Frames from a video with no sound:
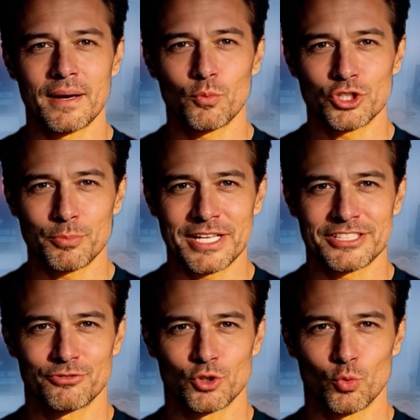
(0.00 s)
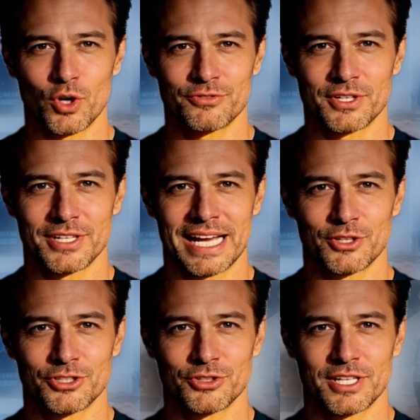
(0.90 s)
Which means if you're one of the later
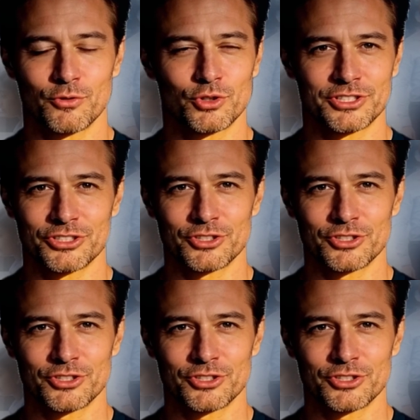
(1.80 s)
deliveries,